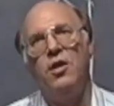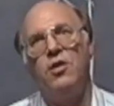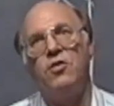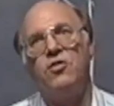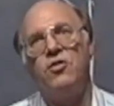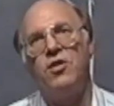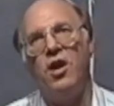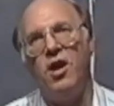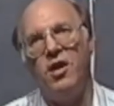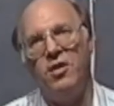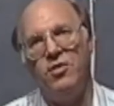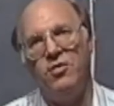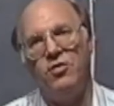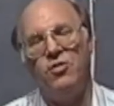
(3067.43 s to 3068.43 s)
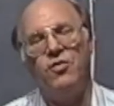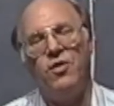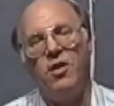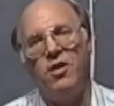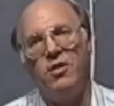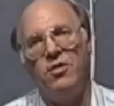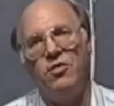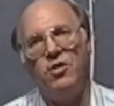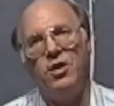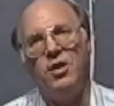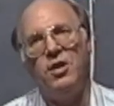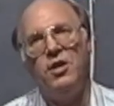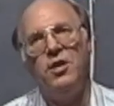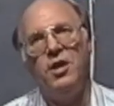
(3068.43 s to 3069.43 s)
The stars, as far as
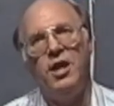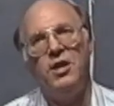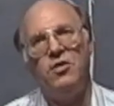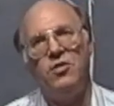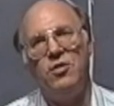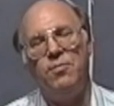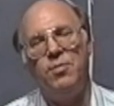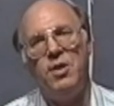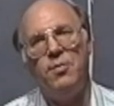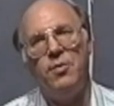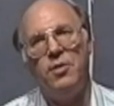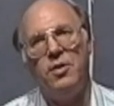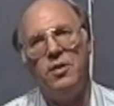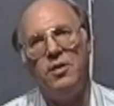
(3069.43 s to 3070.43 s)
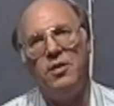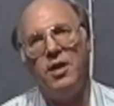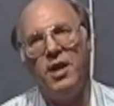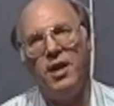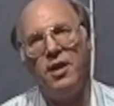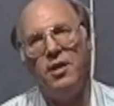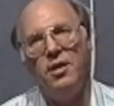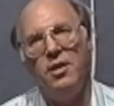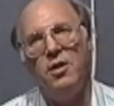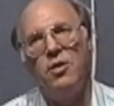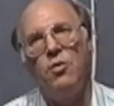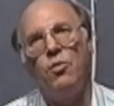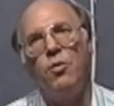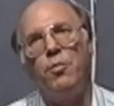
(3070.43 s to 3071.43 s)
the ancient people could tell,
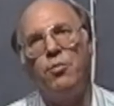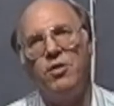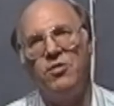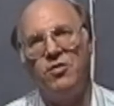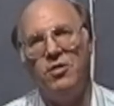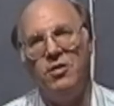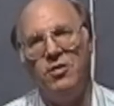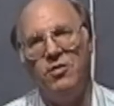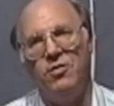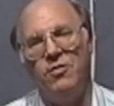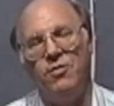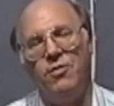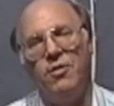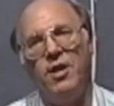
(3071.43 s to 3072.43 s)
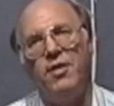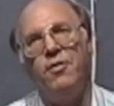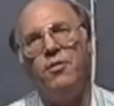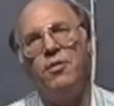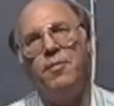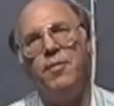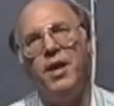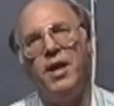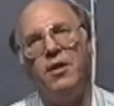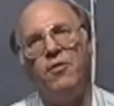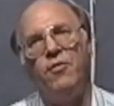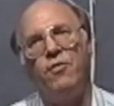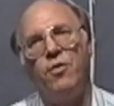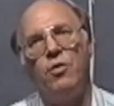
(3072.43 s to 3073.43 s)
were prisoners and forever
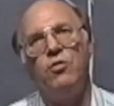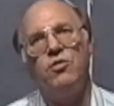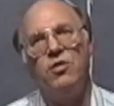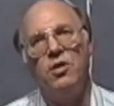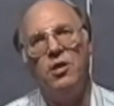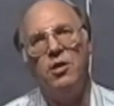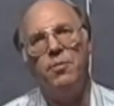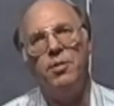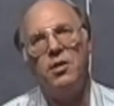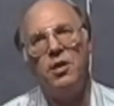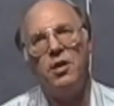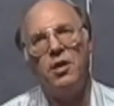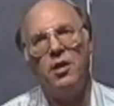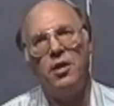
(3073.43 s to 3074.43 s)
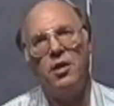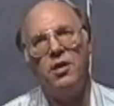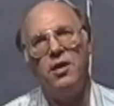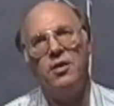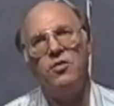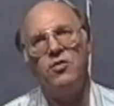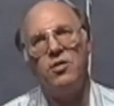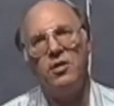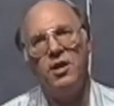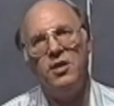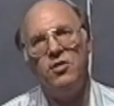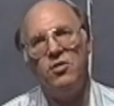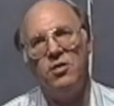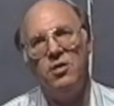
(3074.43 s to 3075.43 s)
remained frozen in a particular
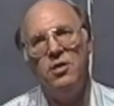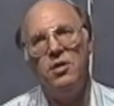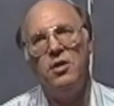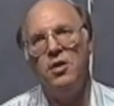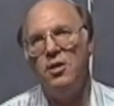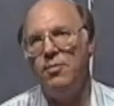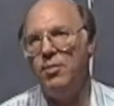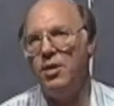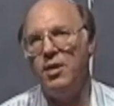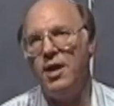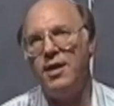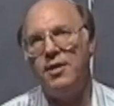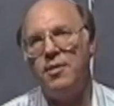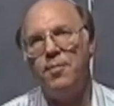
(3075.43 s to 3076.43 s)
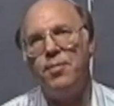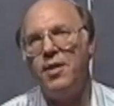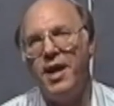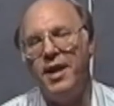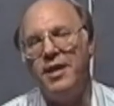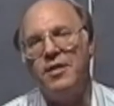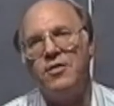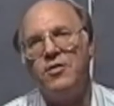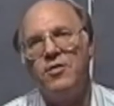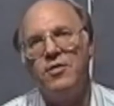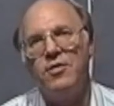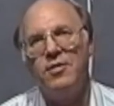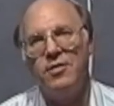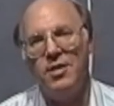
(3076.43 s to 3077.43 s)
constellation, but not the planets.
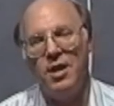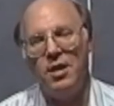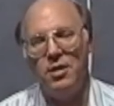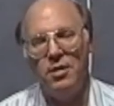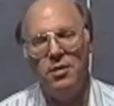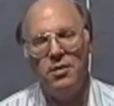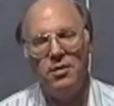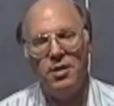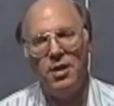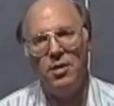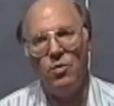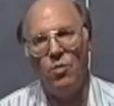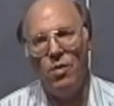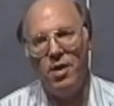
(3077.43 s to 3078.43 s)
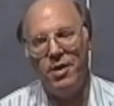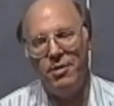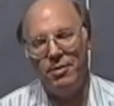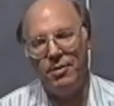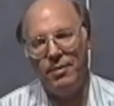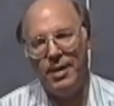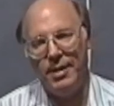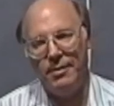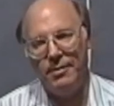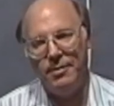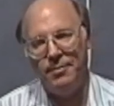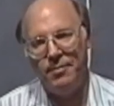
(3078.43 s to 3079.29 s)
They could wander around.